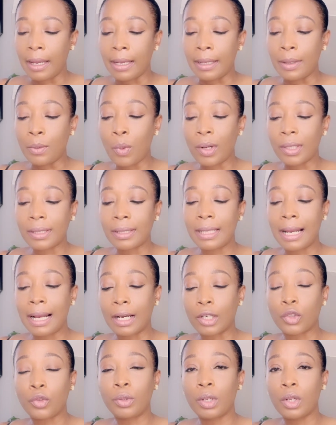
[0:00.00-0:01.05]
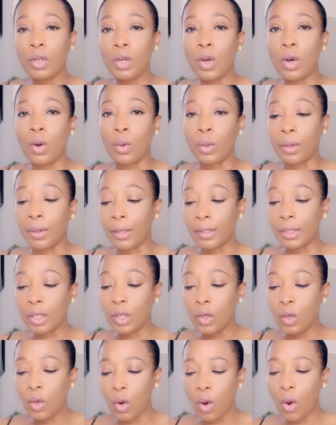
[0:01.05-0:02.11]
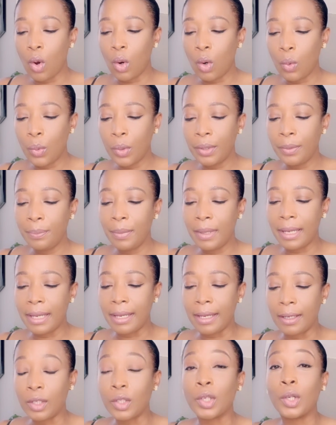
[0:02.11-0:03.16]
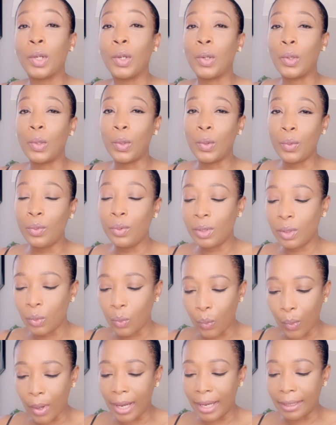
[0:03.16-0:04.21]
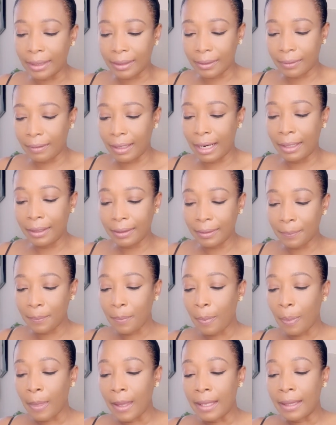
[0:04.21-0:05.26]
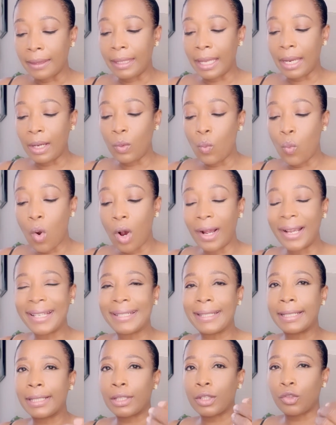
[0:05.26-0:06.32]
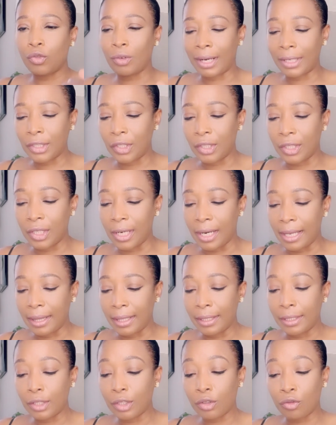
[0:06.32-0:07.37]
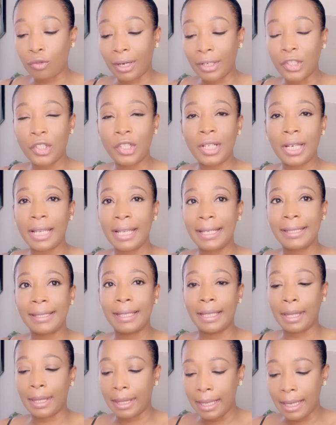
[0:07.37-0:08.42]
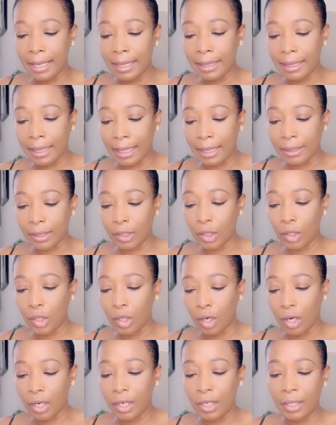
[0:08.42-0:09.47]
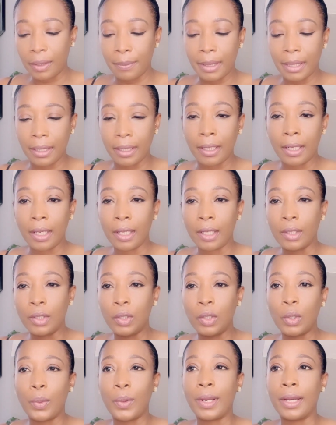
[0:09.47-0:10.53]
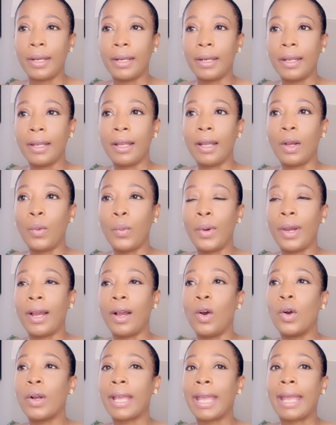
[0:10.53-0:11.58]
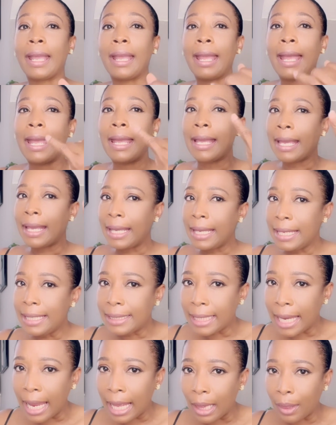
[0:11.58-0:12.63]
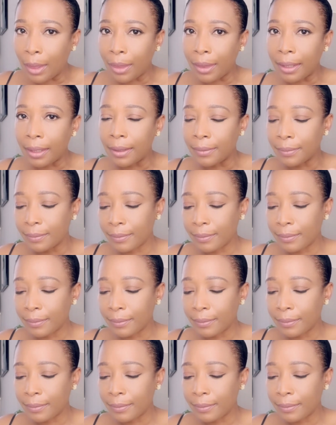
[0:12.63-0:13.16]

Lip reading: What's the actual goal? So the goal would be to lose weight, right? Then what is the strategy? The strategy is the thing that you're going to be doing where, okay, eat healthy,